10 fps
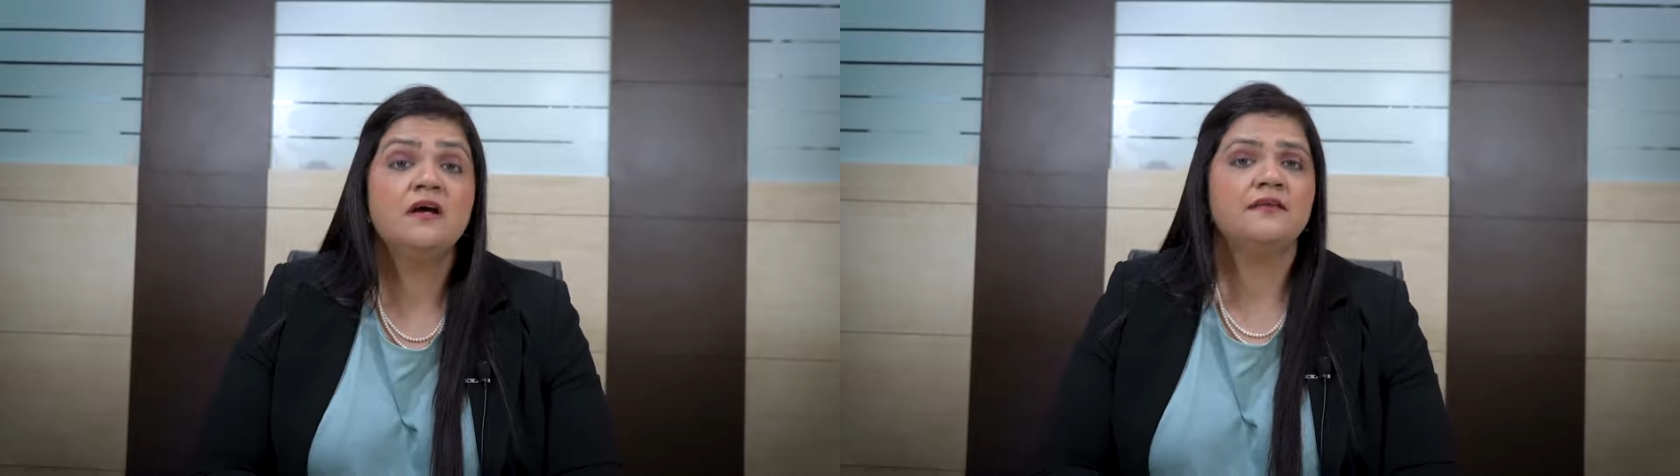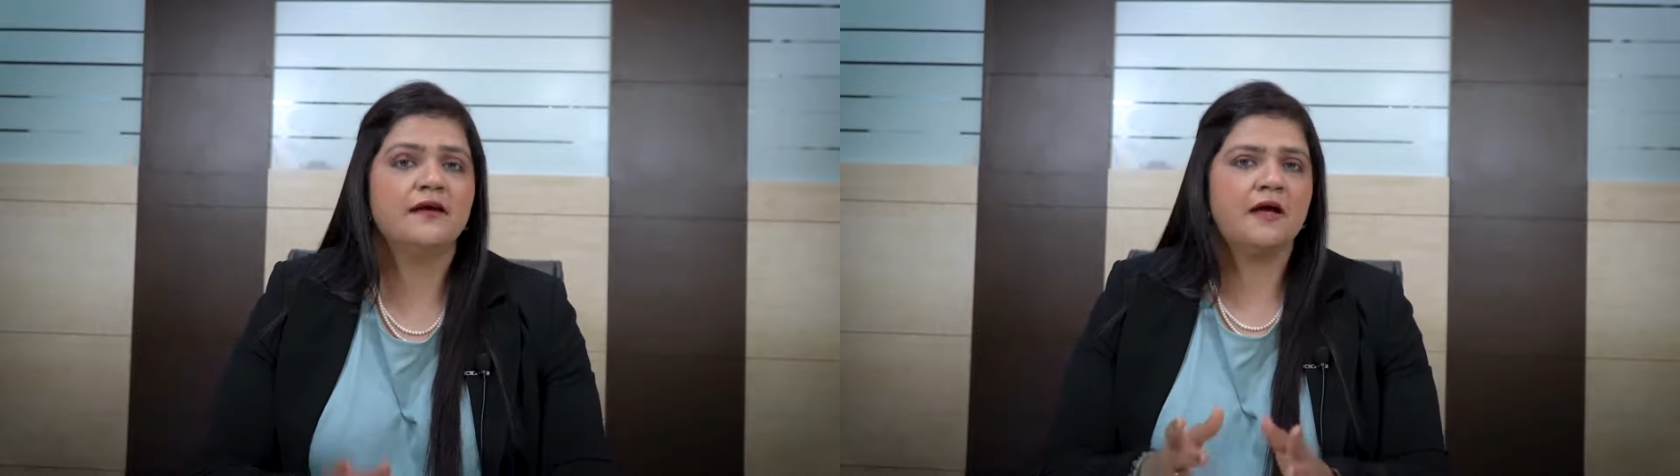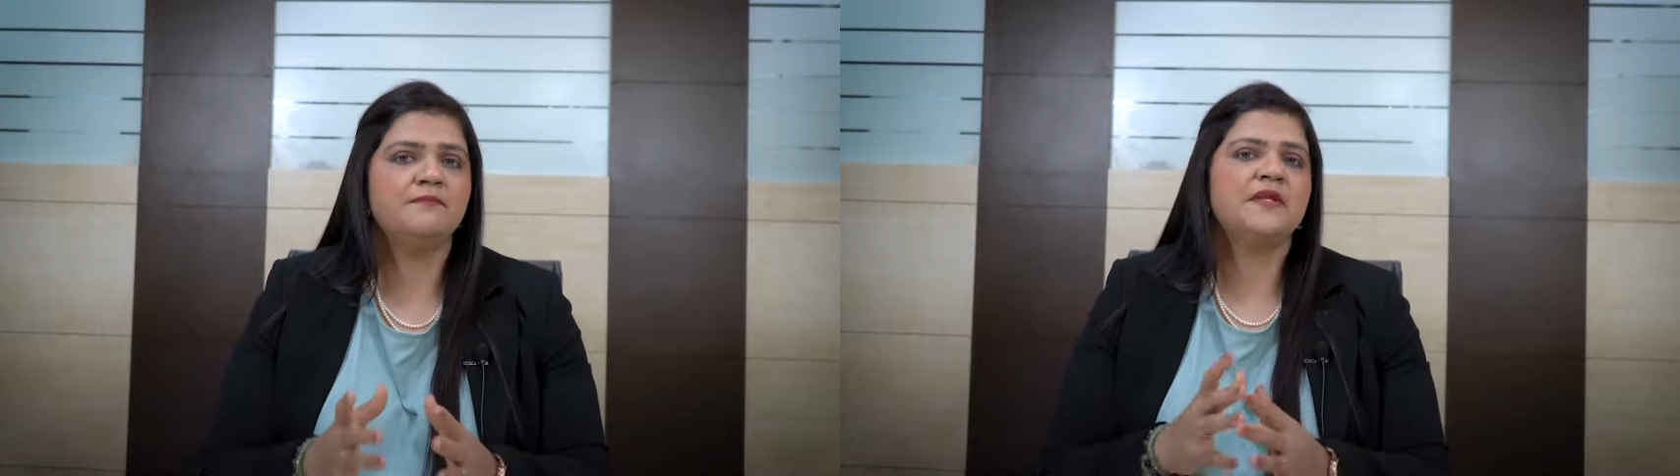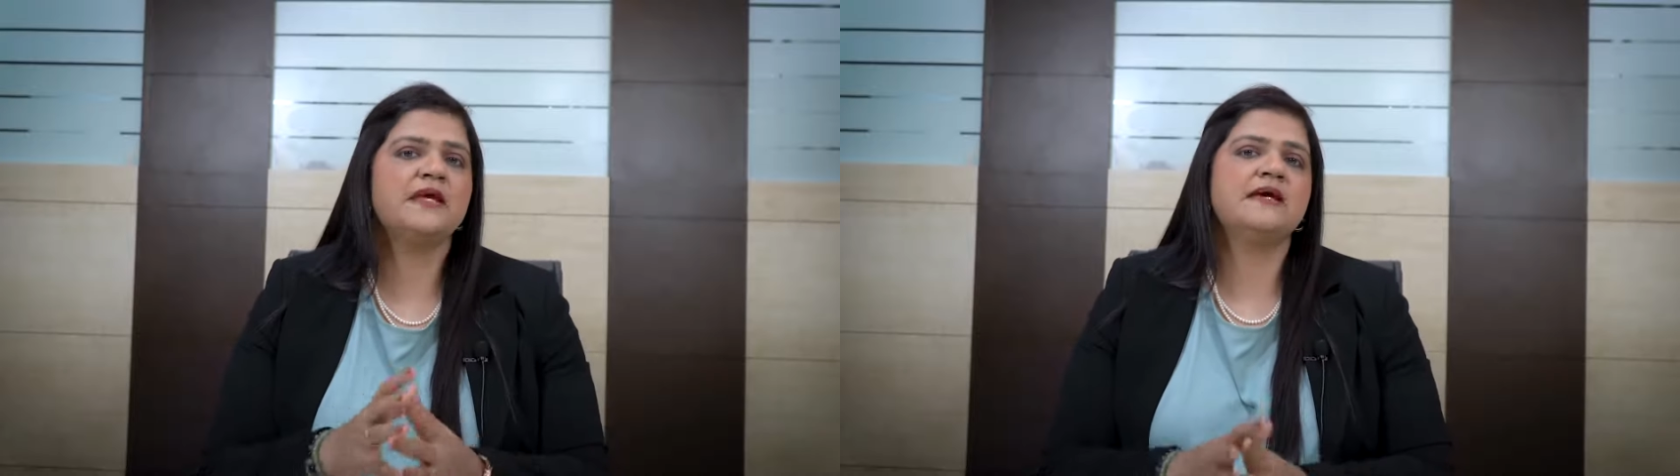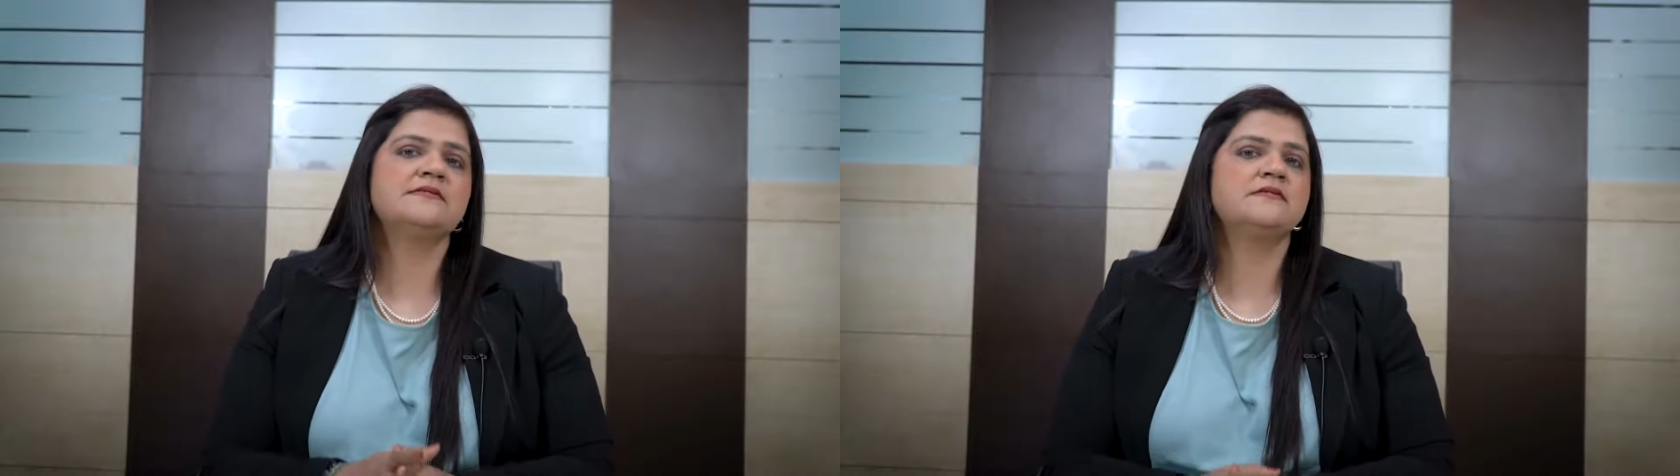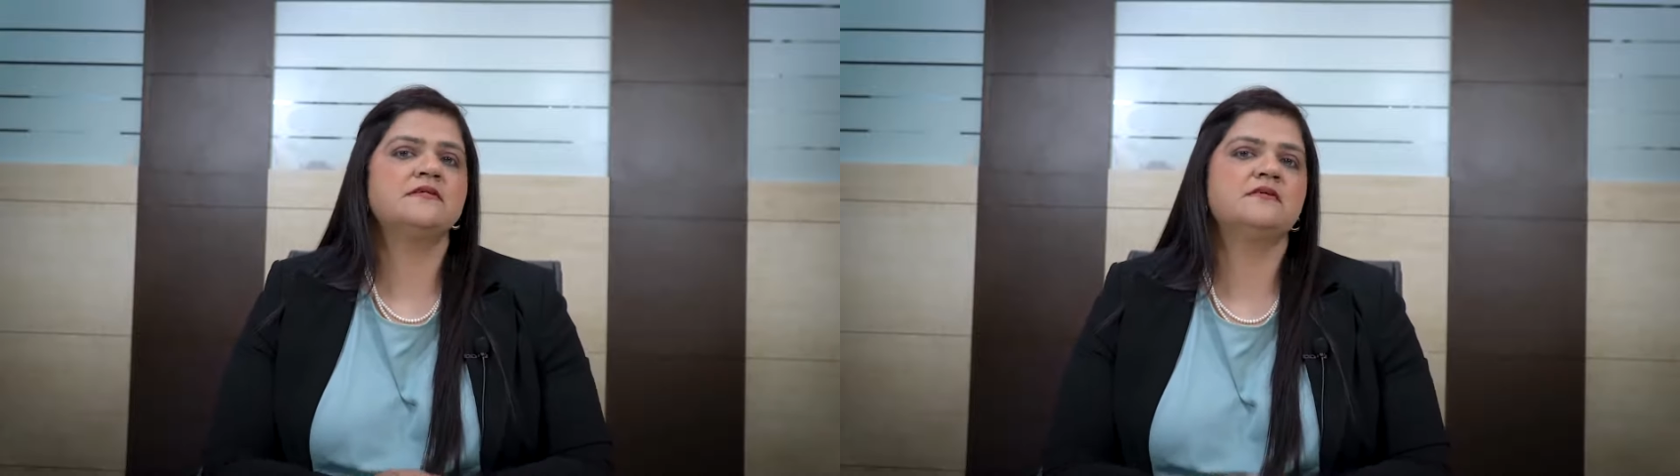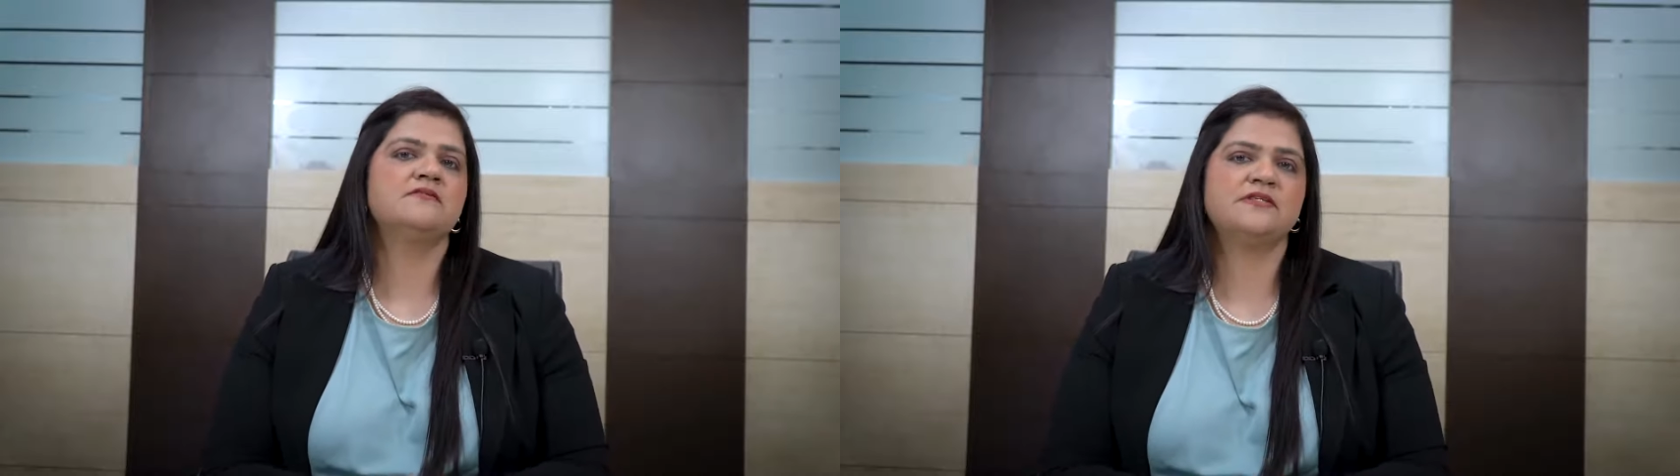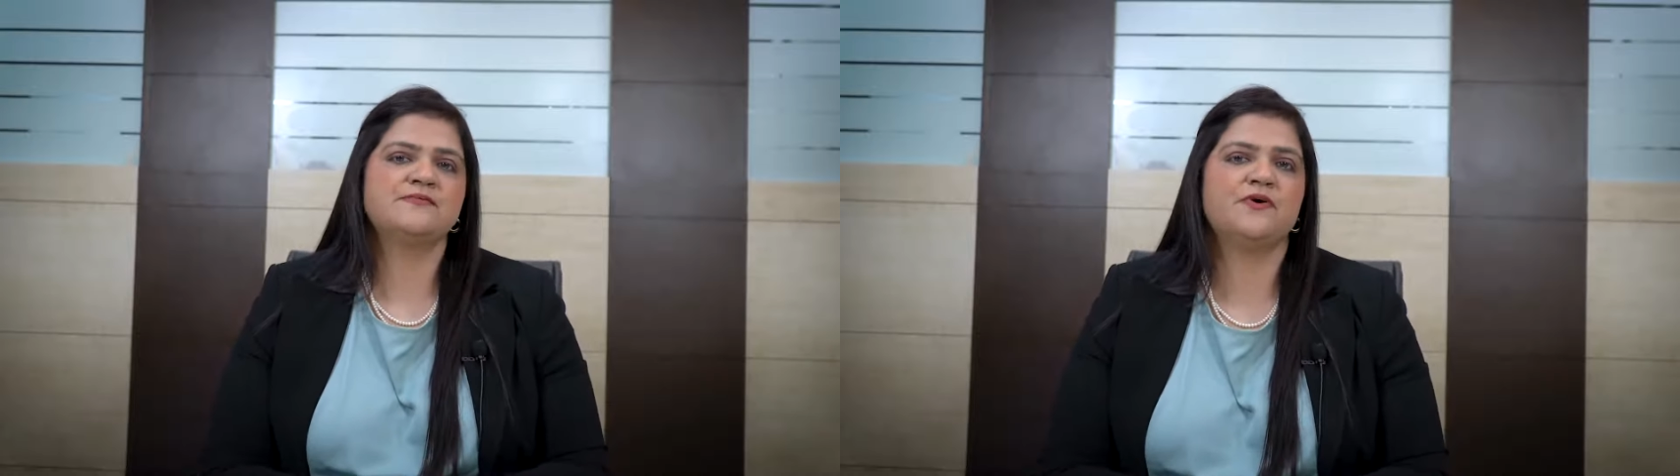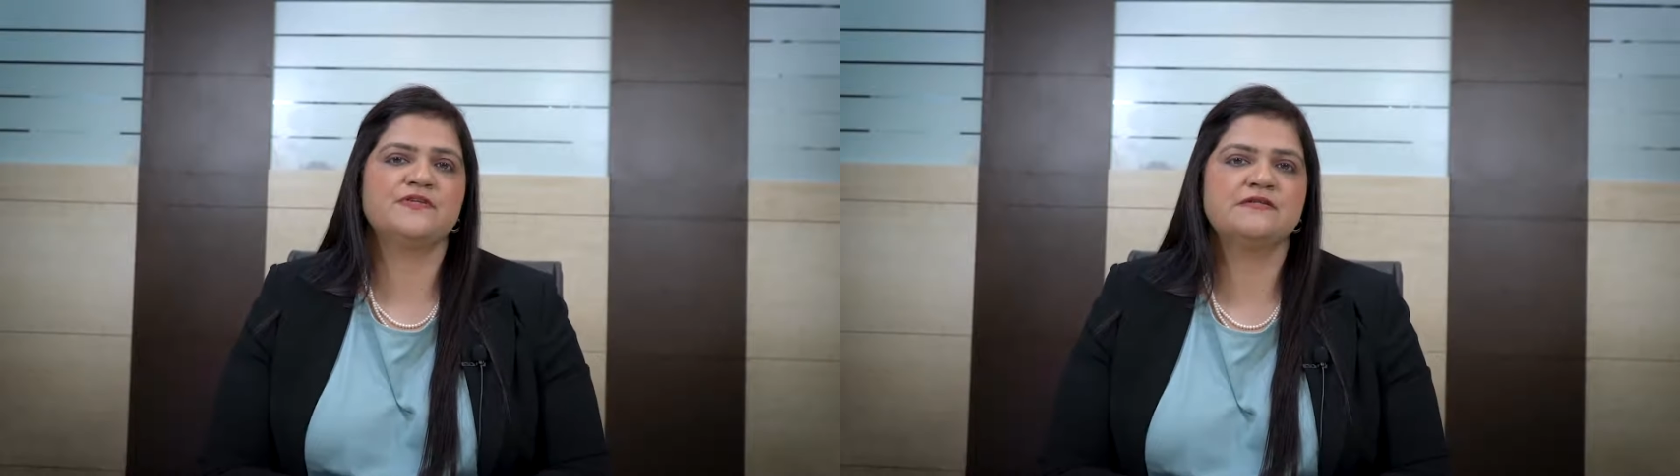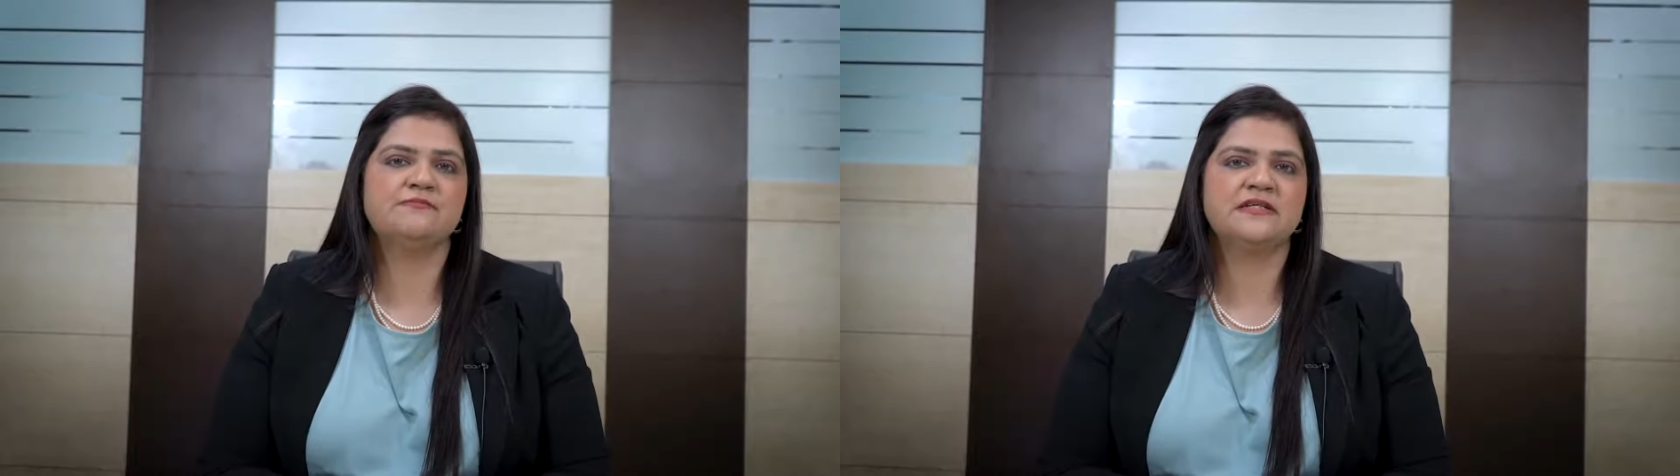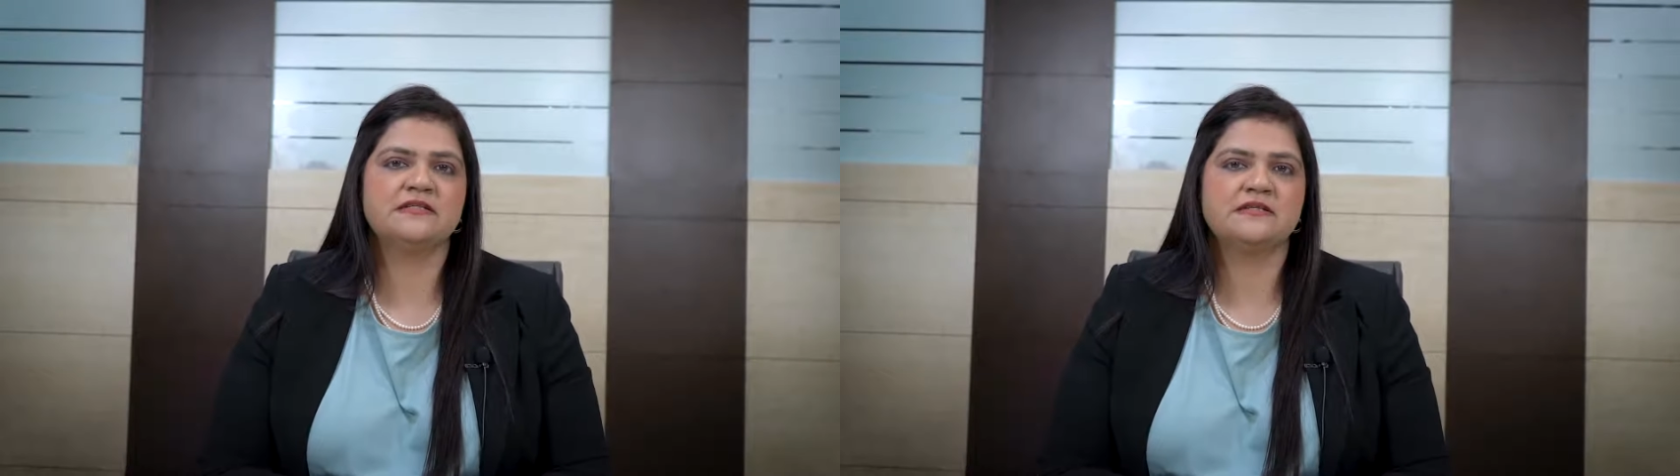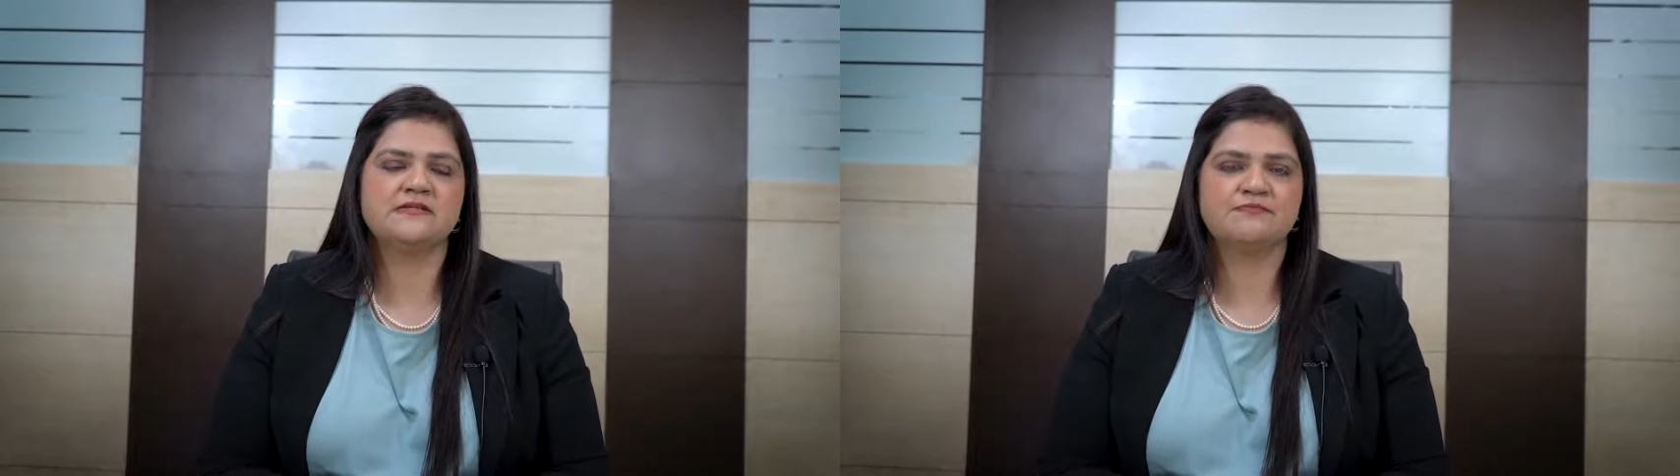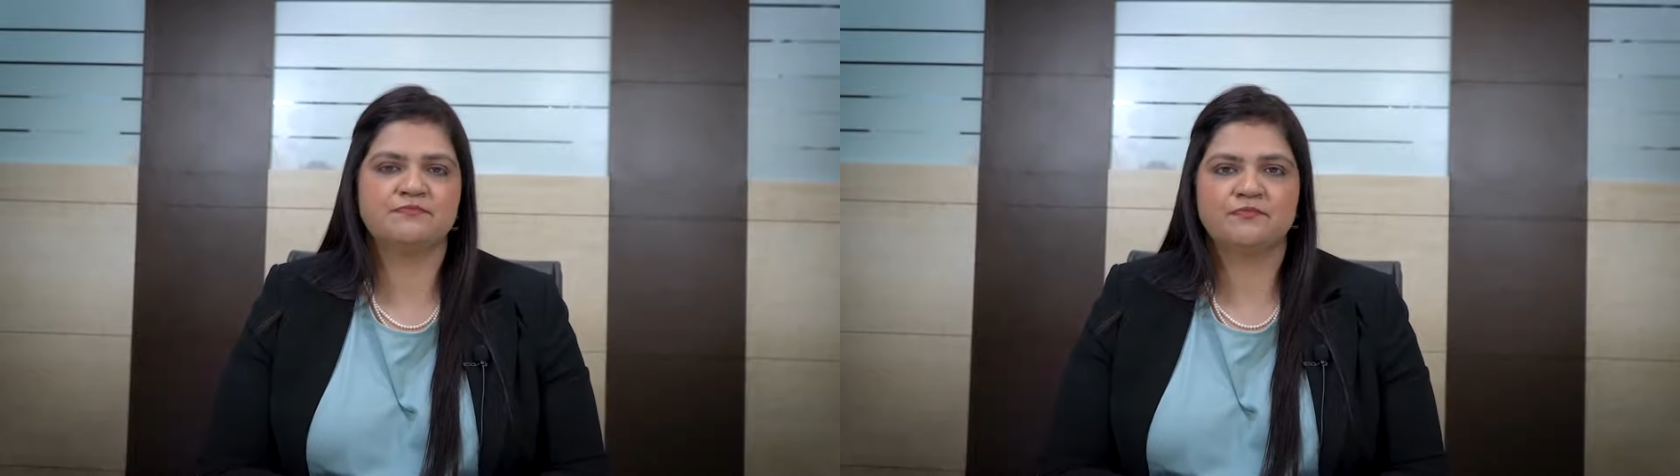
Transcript: the company has certain responsibilities.